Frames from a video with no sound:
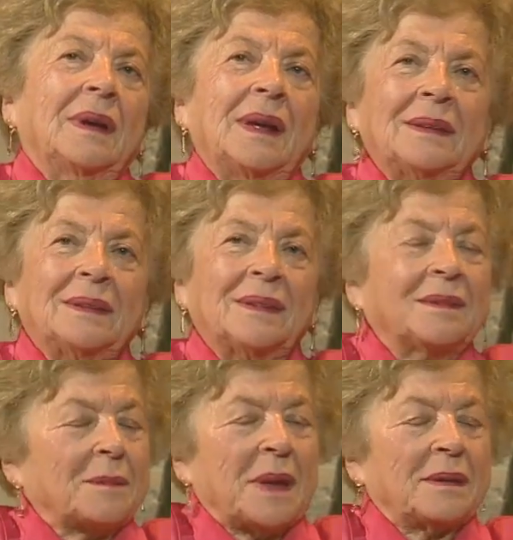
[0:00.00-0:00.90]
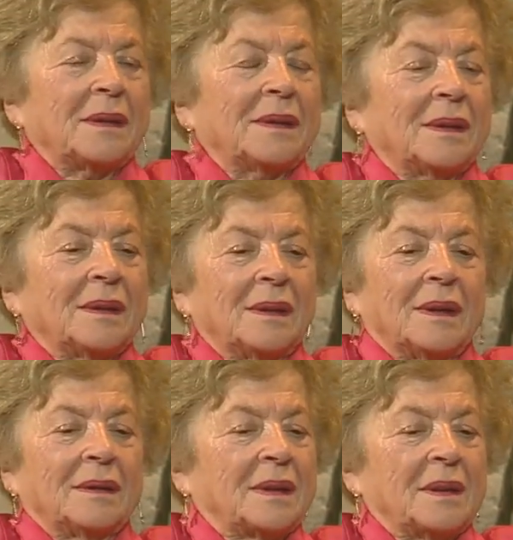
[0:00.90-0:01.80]
I, my,
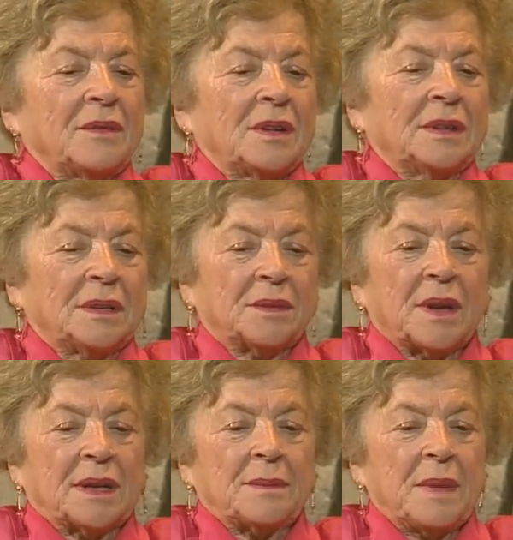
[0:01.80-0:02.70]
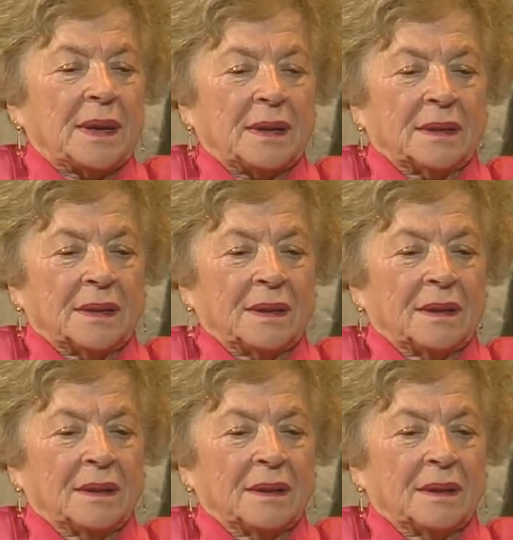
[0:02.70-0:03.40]
he wanted to get married.